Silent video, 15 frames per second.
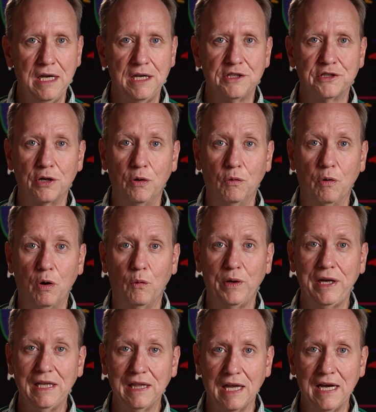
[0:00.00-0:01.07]
So what
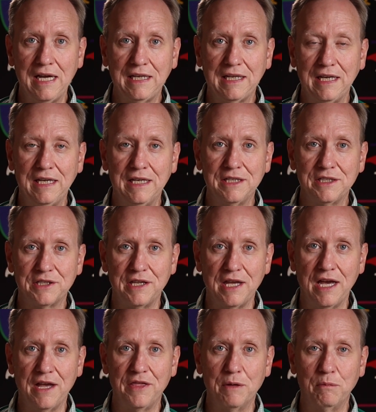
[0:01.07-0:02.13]
we like is
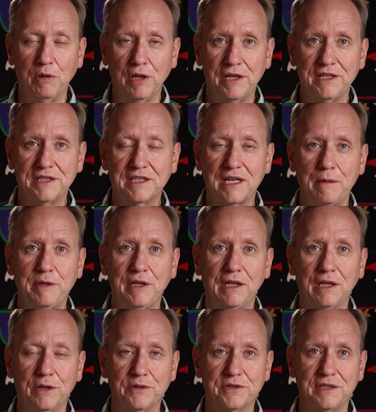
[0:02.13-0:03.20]
that the blood is coming
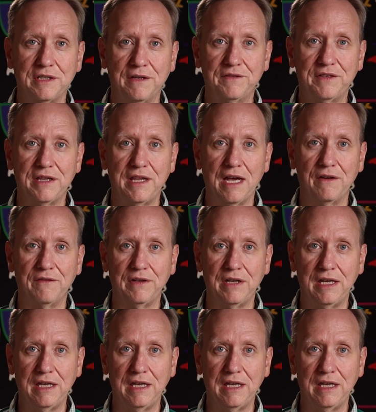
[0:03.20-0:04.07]
close enough to the